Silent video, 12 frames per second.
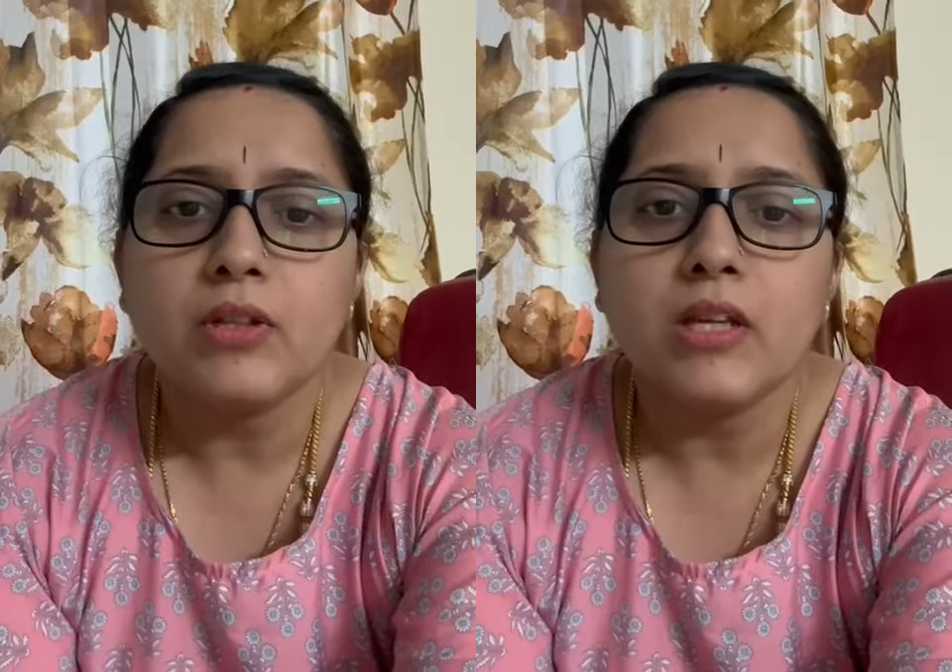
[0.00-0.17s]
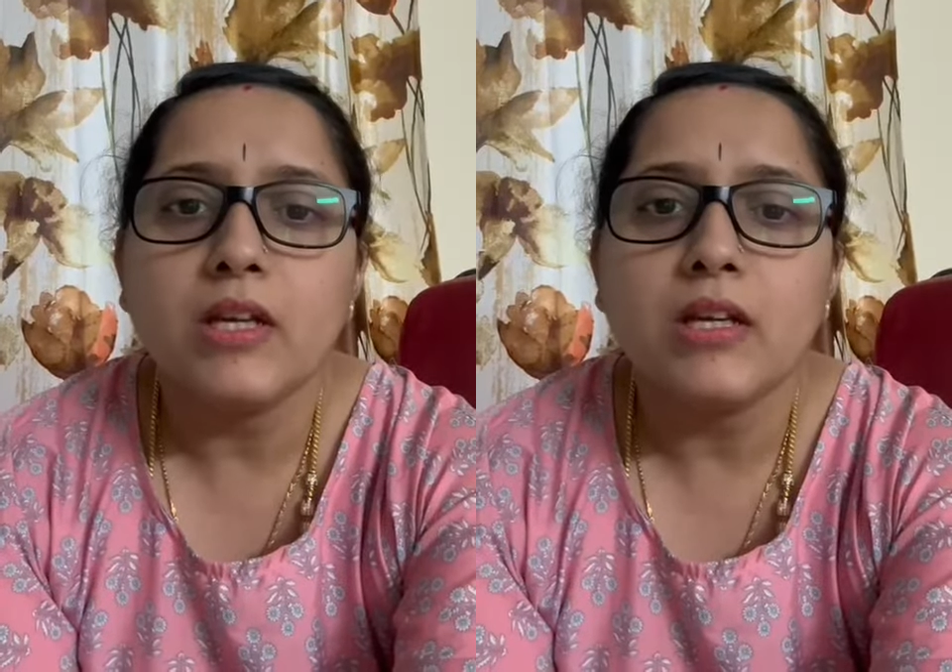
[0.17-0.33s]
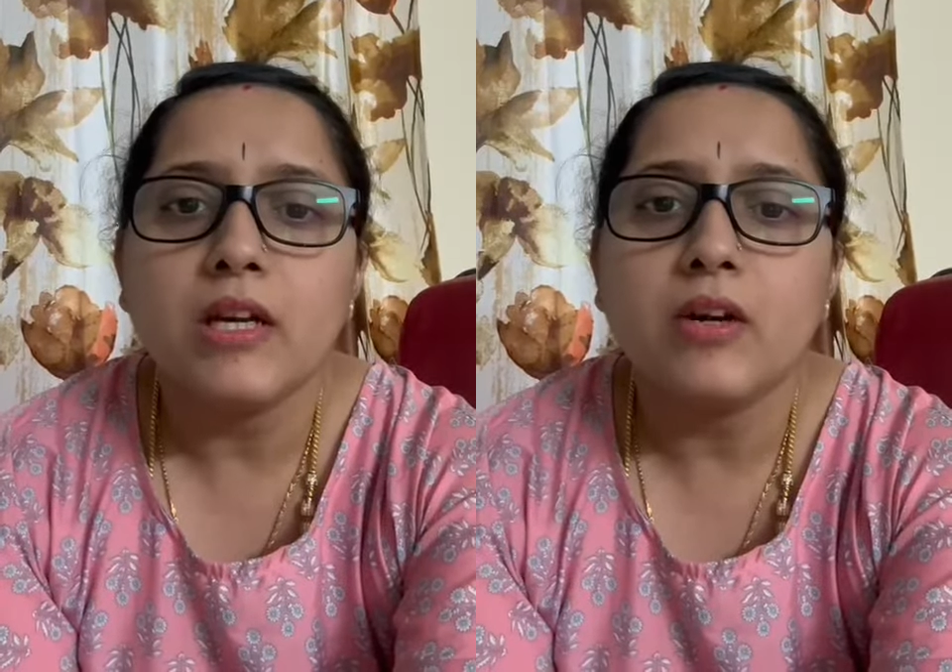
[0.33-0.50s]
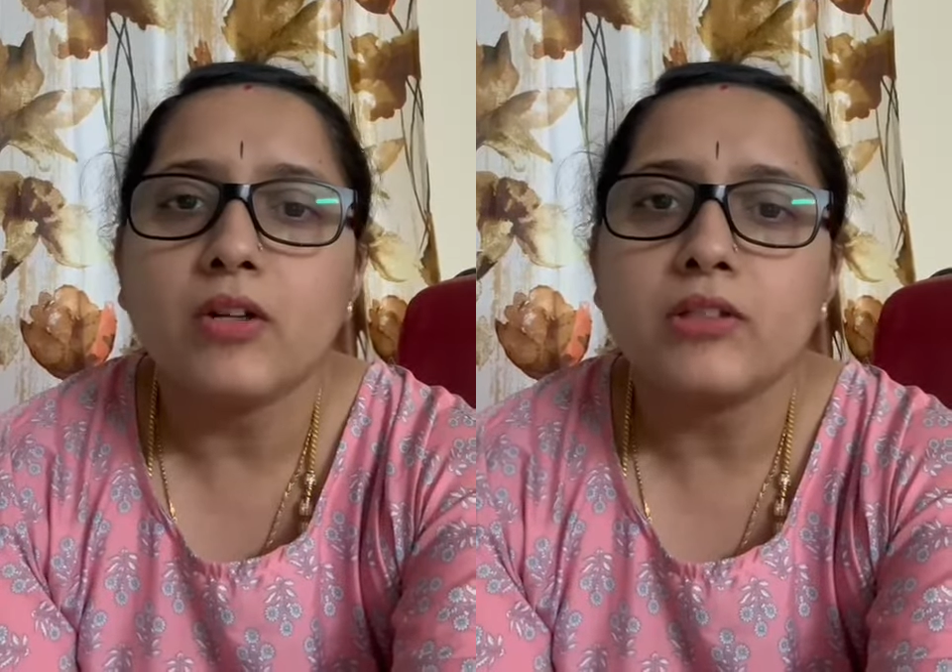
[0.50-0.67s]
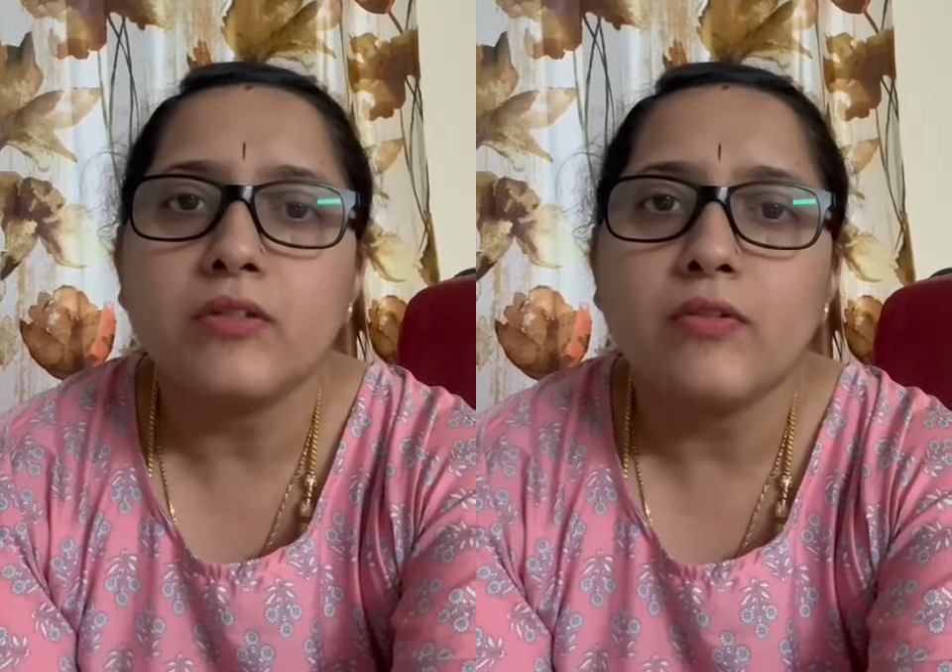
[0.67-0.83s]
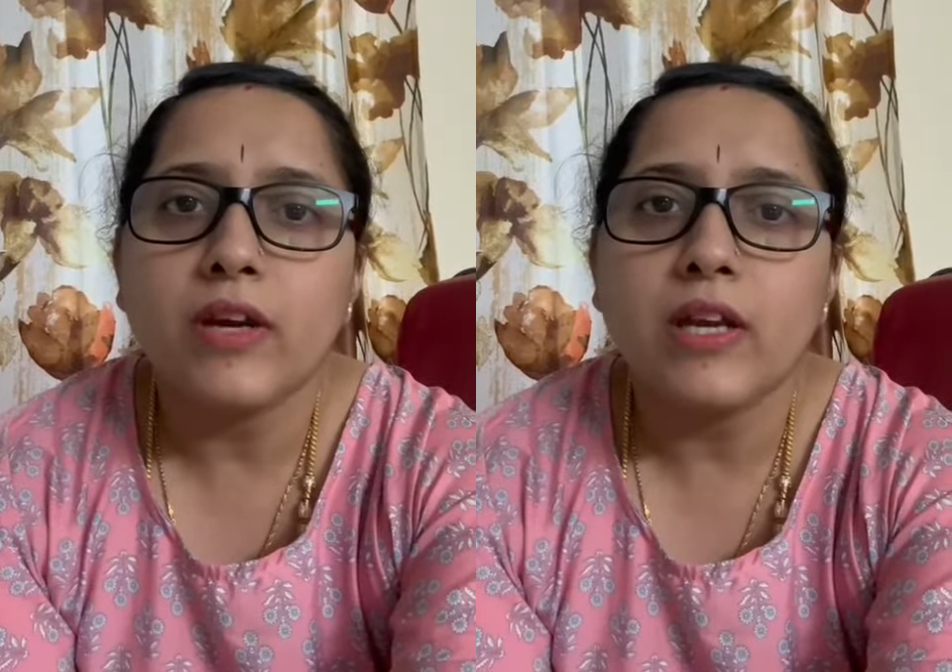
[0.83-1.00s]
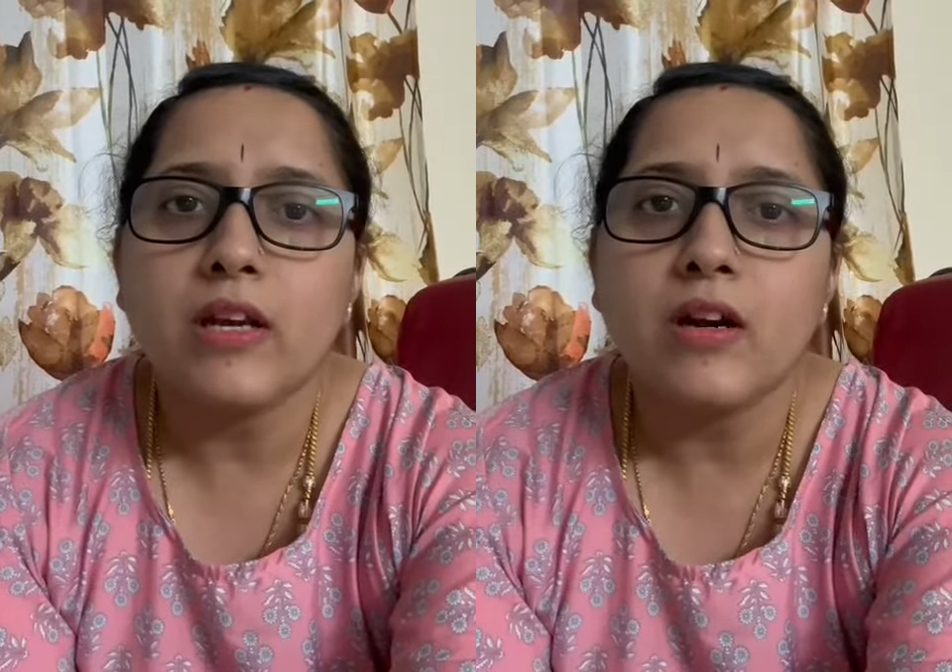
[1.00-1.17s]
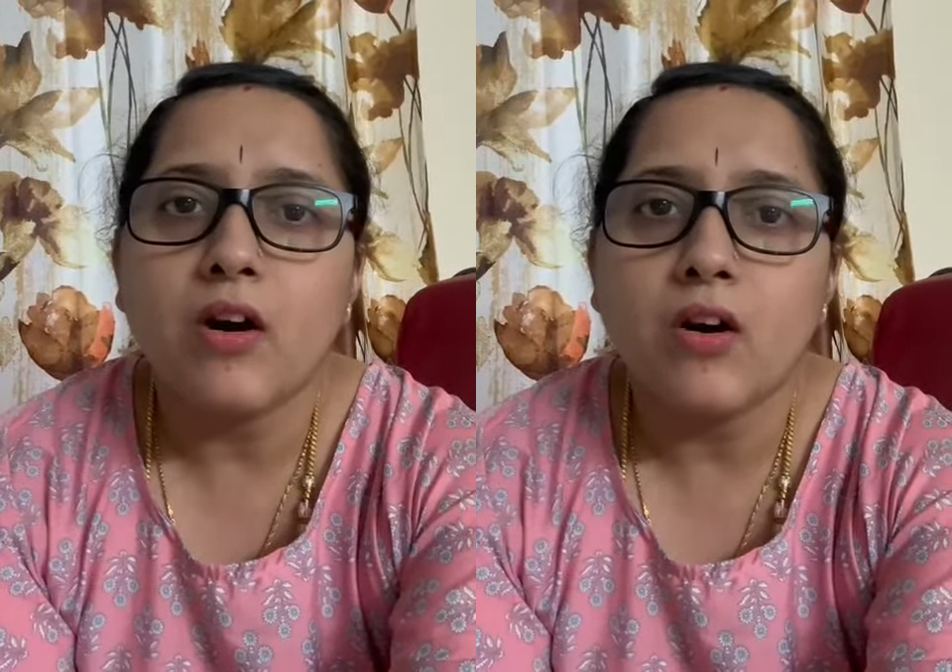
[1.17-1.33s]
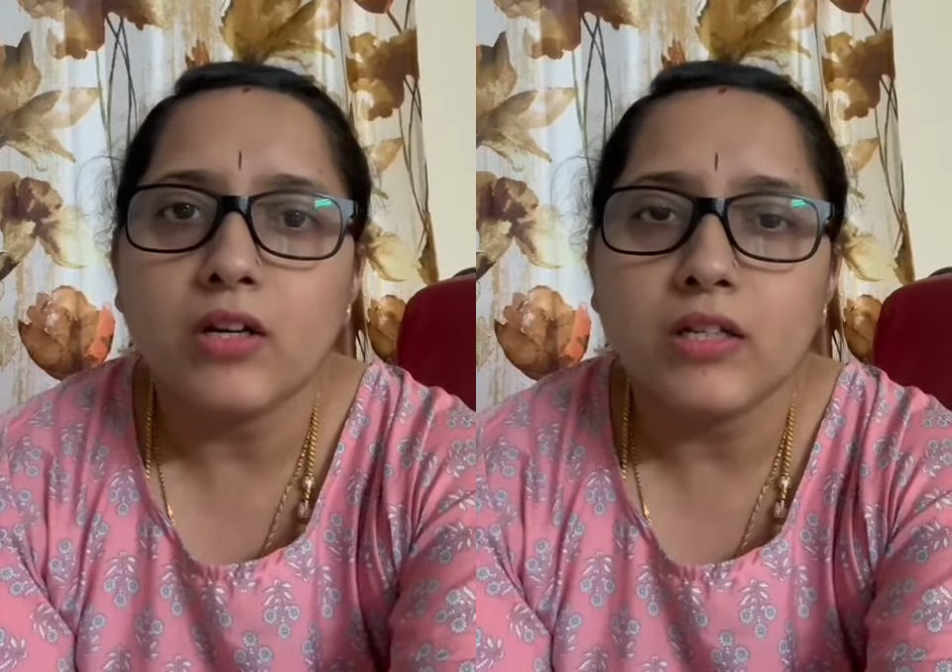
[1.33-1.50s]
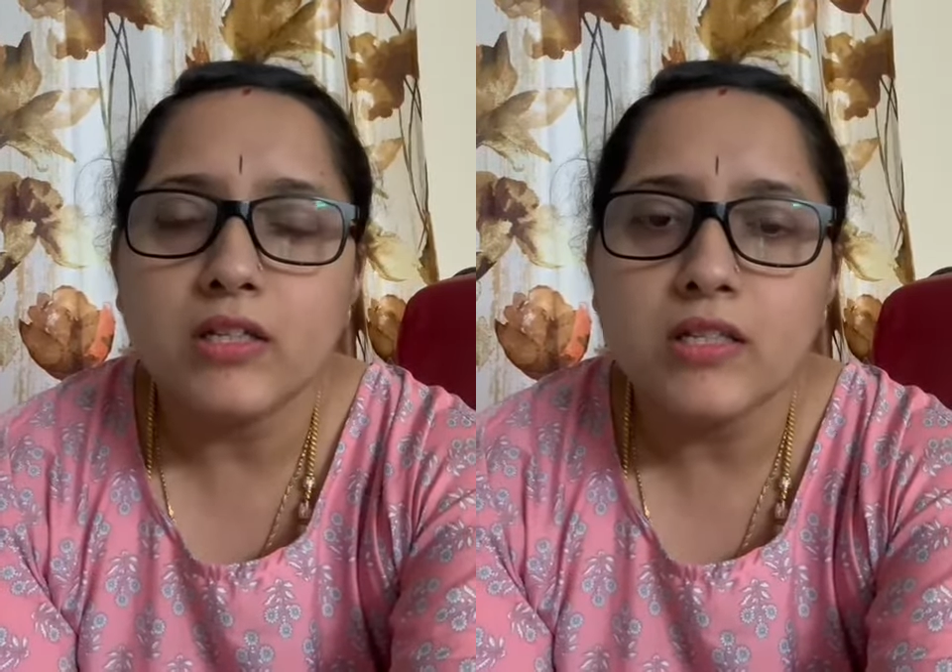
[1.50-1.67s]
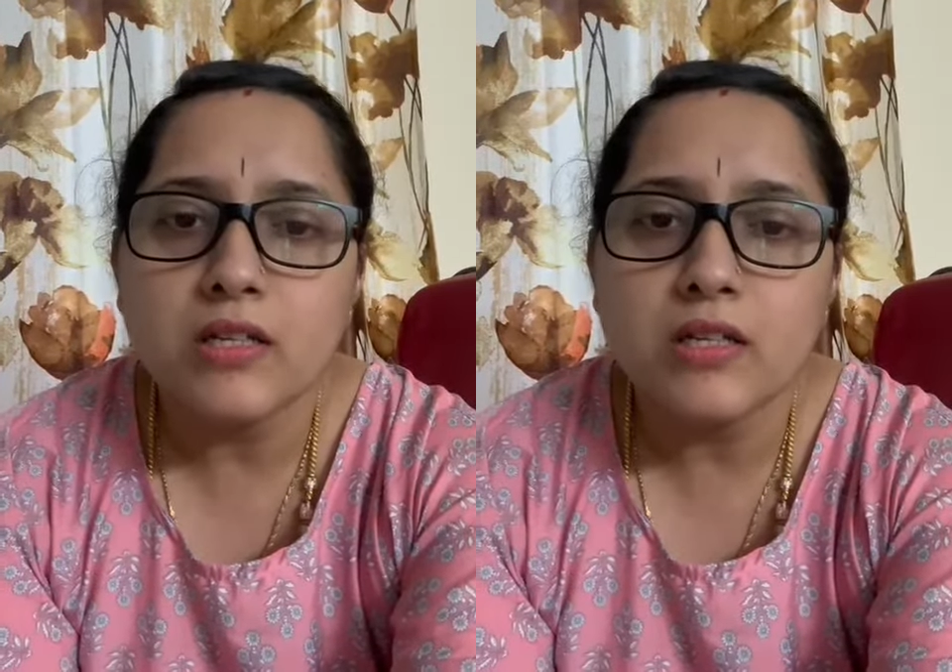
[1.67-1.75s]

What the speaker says: the detoxifying organs